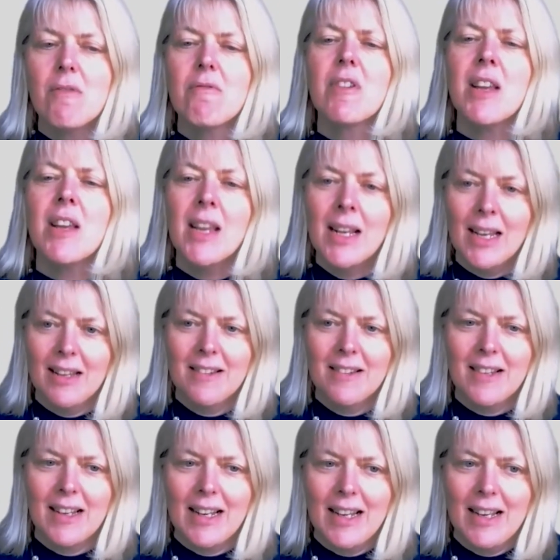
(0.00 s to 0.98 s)

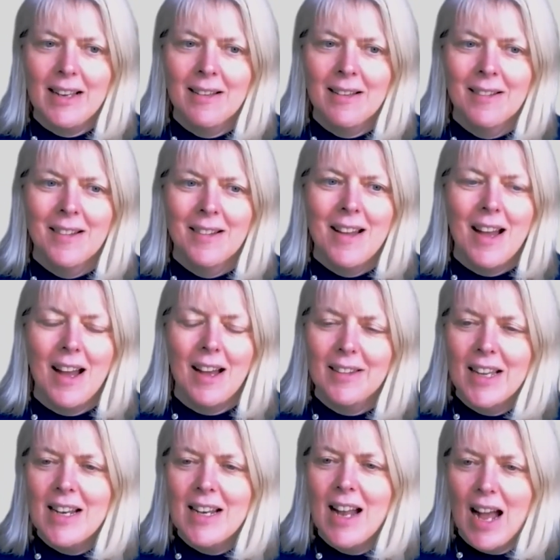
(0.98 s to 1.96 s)
realistically, and
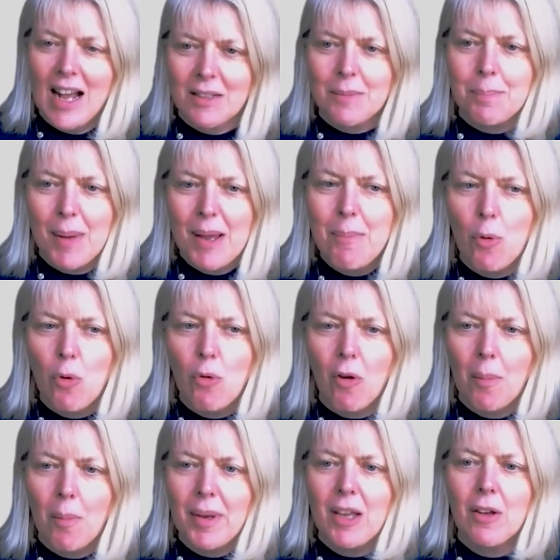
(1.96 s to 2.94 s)
then add a bit more
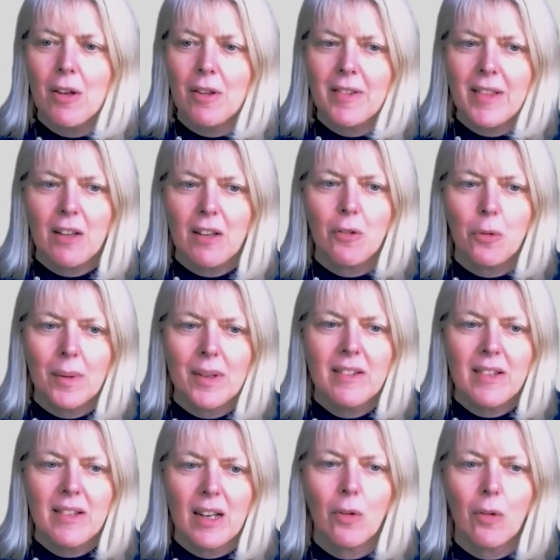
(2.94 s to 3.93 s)
on because things always
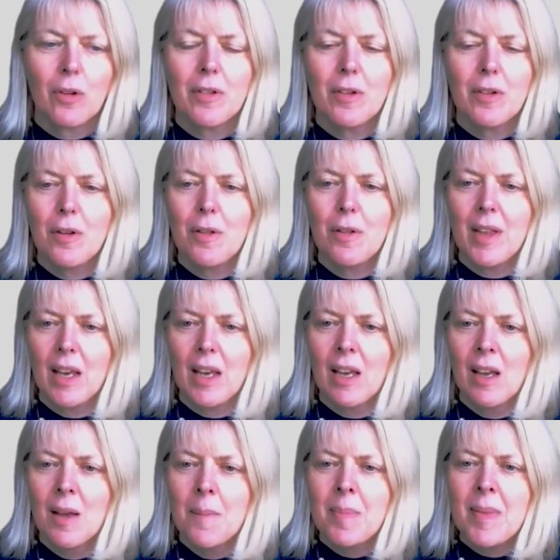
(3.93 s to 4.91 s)
take longer than you think.
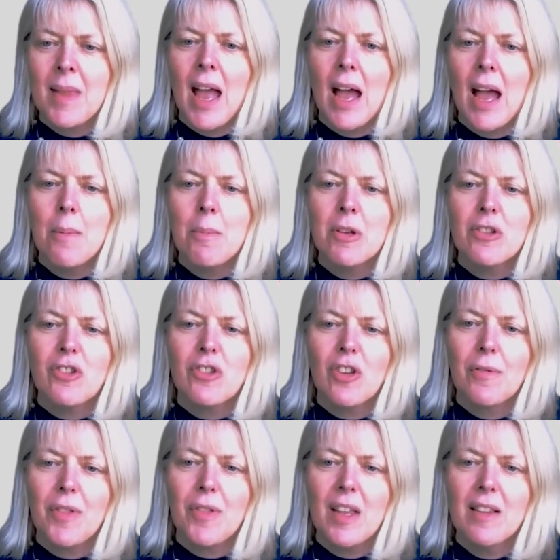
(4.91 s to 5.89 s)
How much
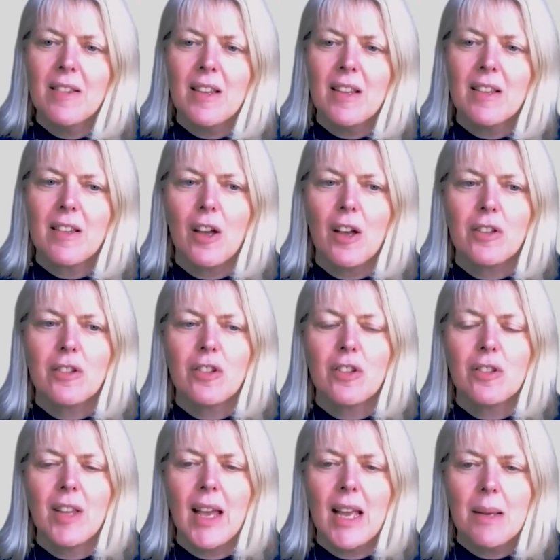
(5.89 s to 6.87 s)
of this is going
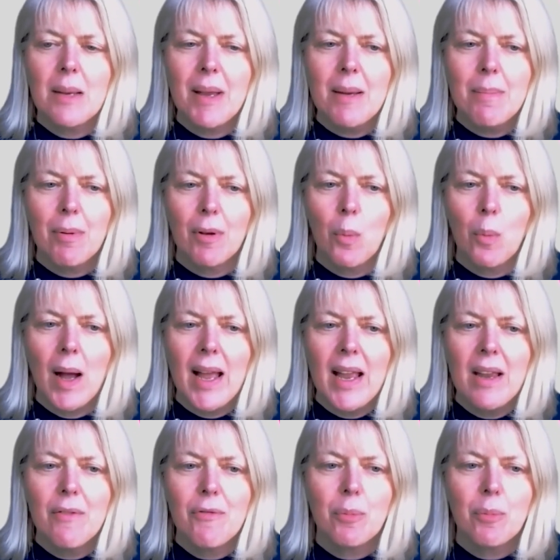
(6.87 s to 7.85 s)
to take people
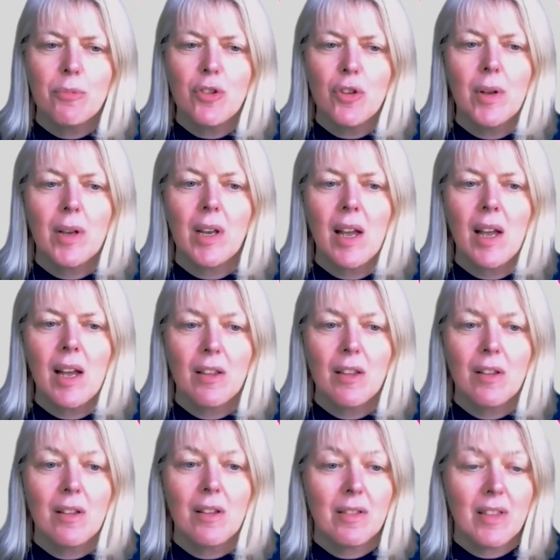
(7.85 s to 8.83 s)
away from doing
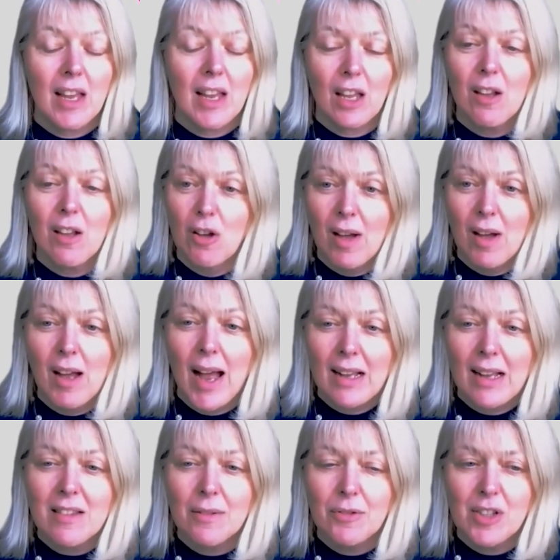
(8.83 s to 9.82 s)
their
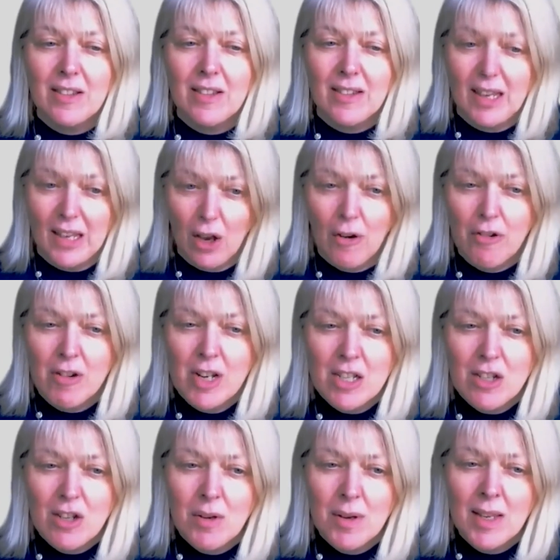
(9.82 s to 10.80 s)
activities they're currently
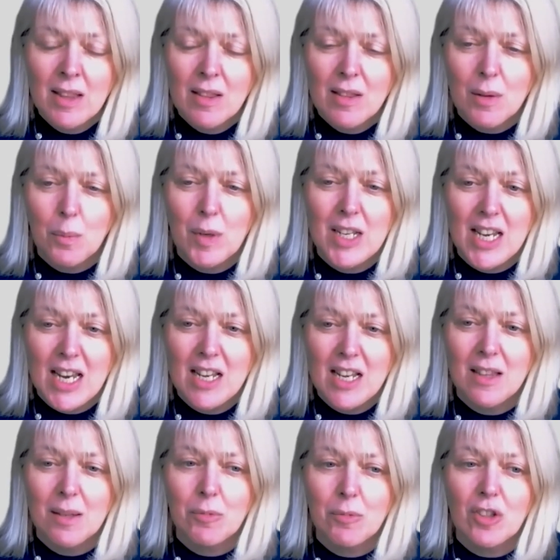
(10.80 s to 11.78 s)
doing that we
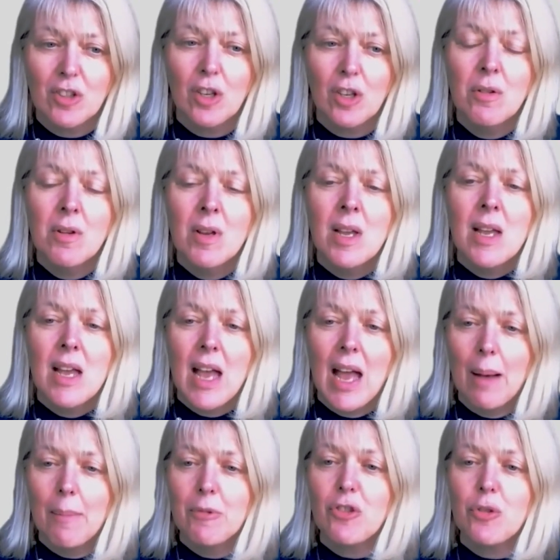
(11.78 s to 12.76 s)
need them to do?
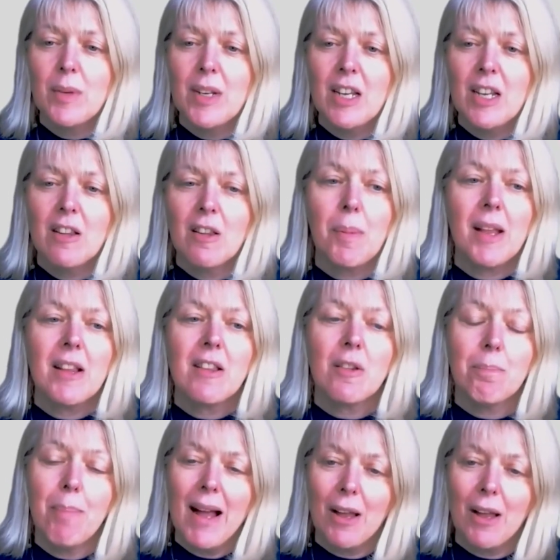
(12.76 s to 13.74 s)
How much do we need to spend
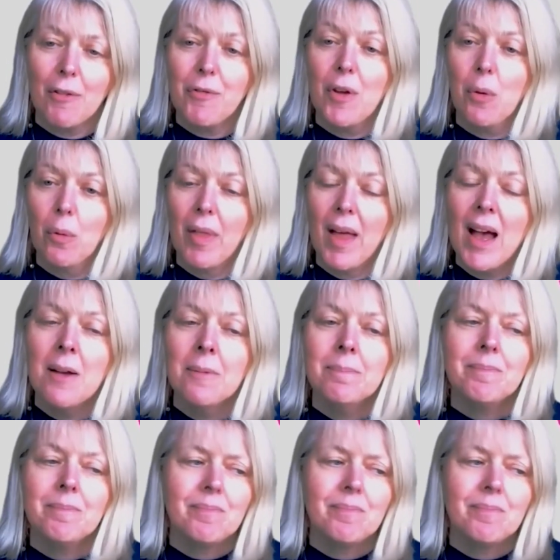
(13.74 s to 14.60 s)
to backfill that?